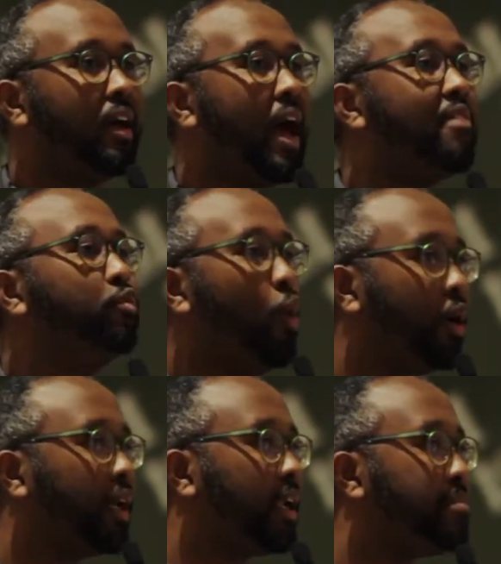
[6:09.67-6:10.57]
have
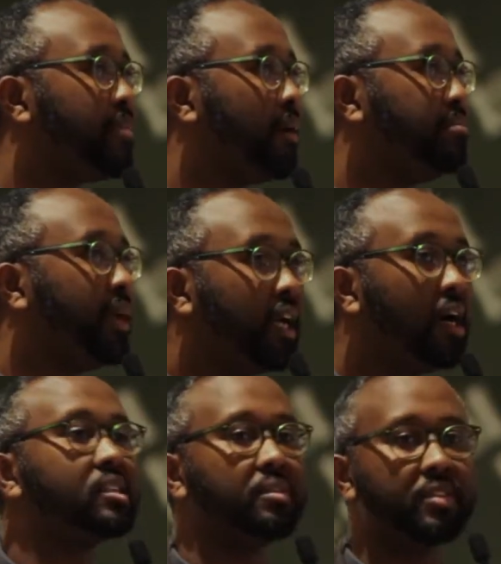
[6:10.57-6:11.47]
woken up
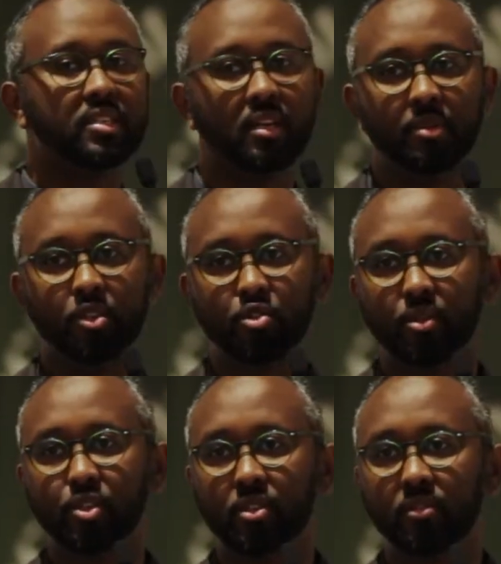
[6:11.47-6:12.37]
because of this
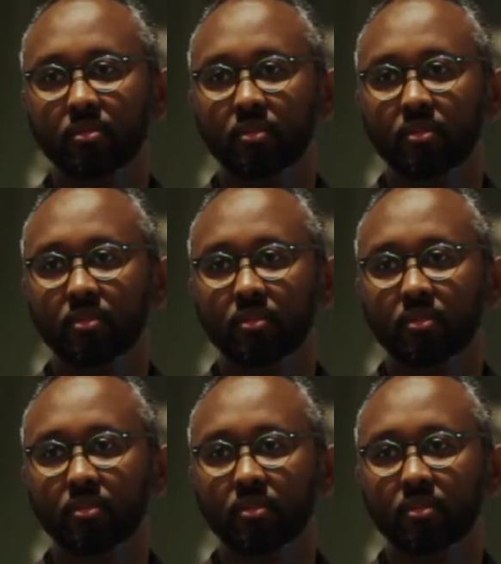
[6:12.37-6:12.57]
administration.